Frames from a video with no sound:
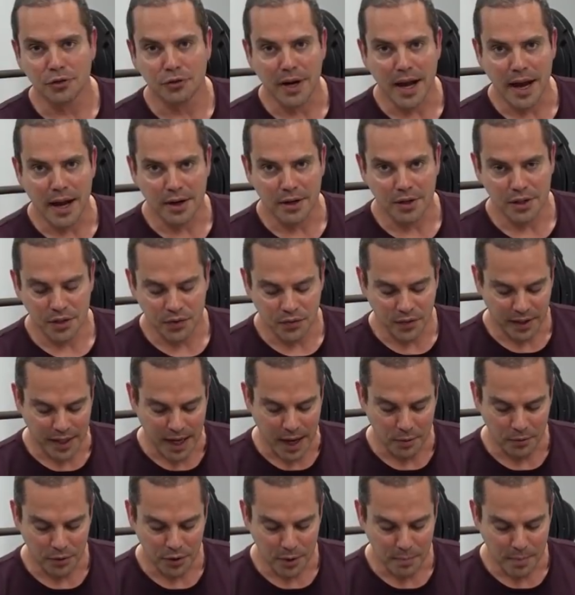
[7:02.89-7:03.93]
trackers for
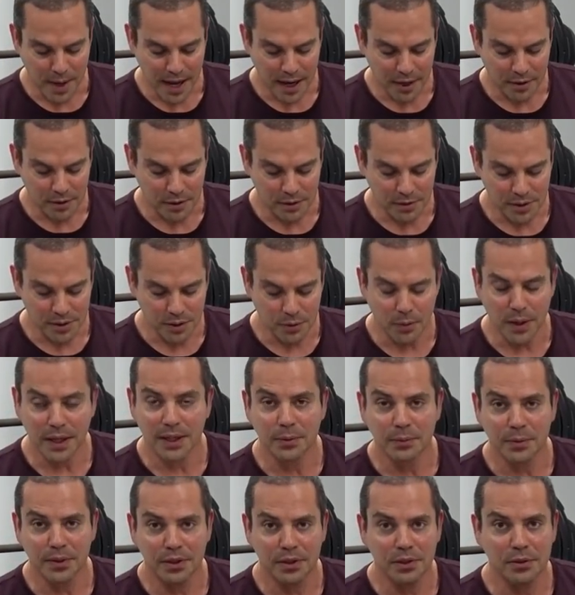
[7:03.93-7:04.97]
counting your macros. So
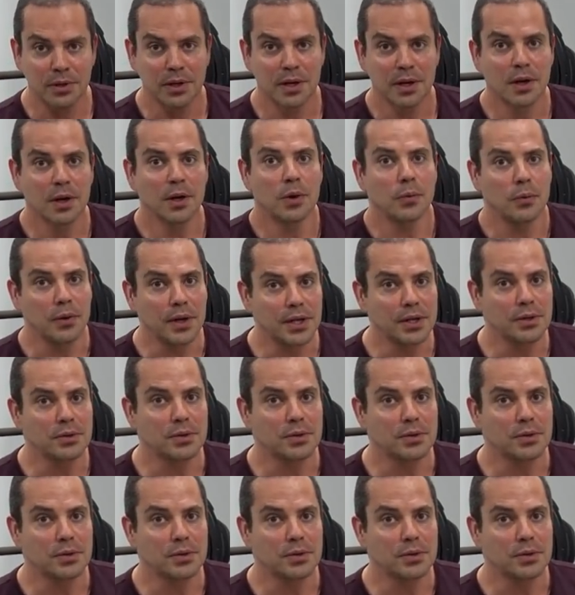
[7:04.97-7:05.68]
what do? We